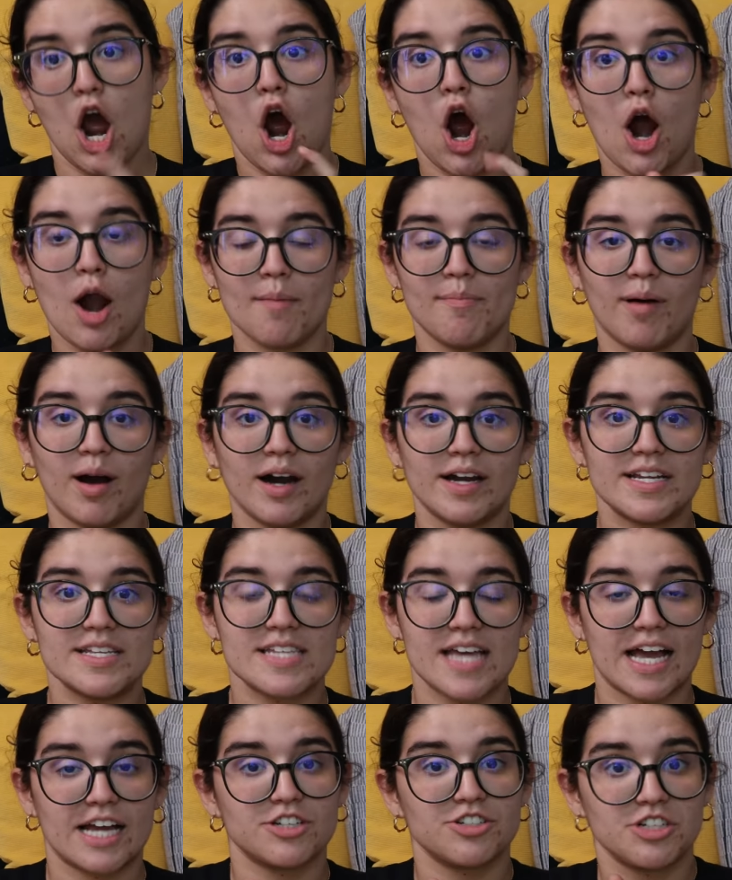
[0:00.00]
our bodies
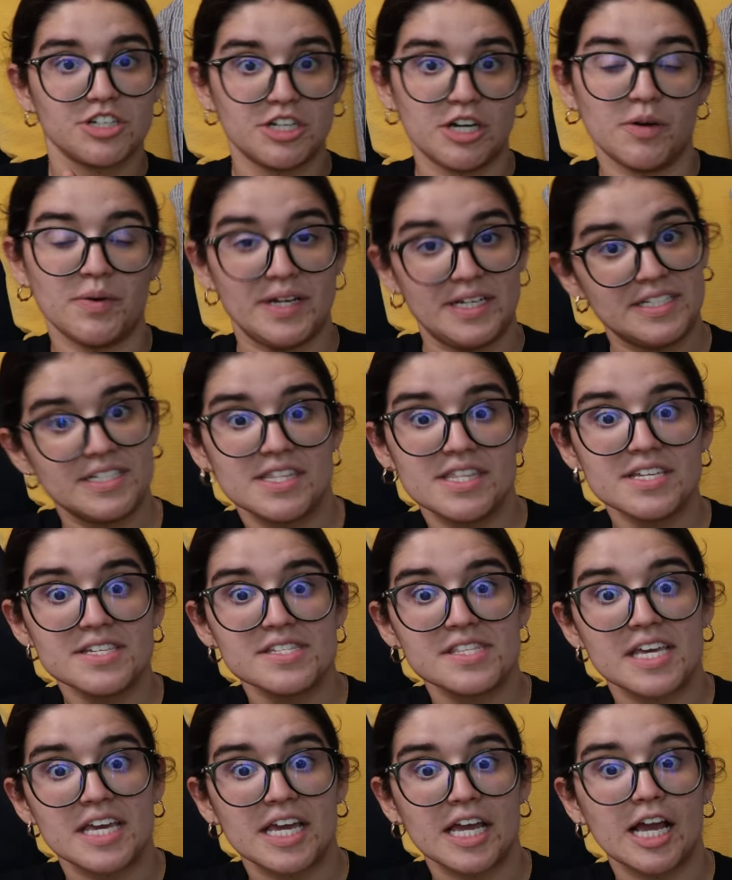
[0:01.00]
actually go into this
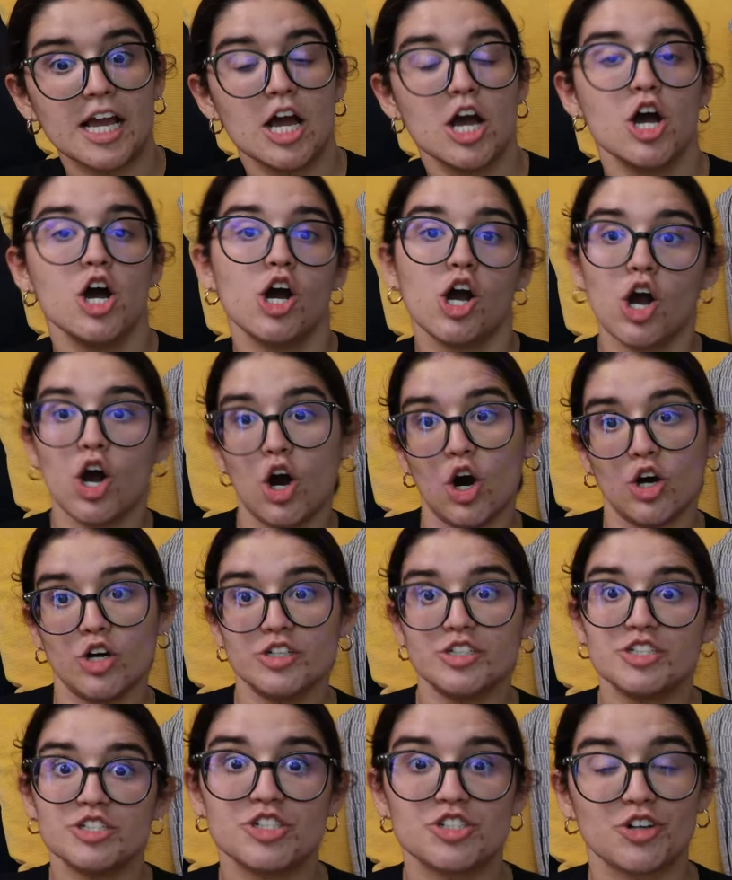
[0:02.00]
thing
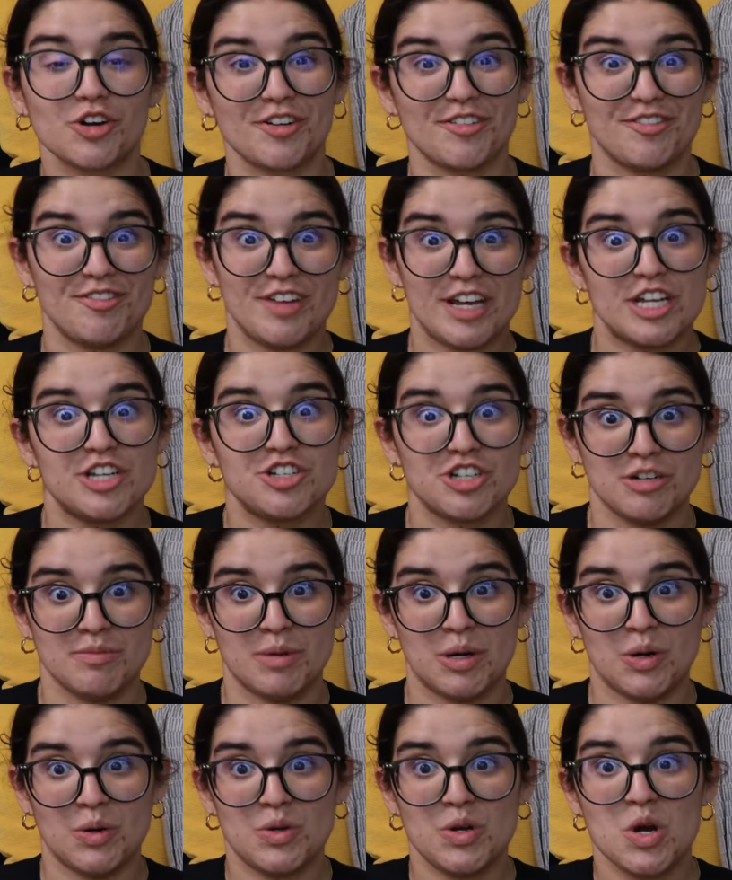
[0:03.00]
called starvation
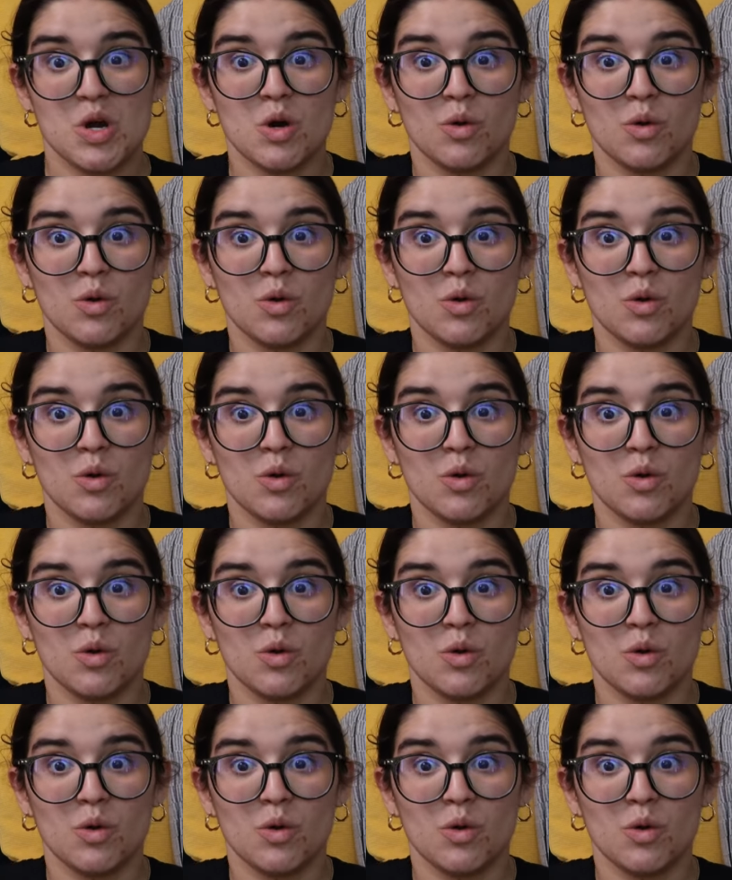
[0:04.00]
mode,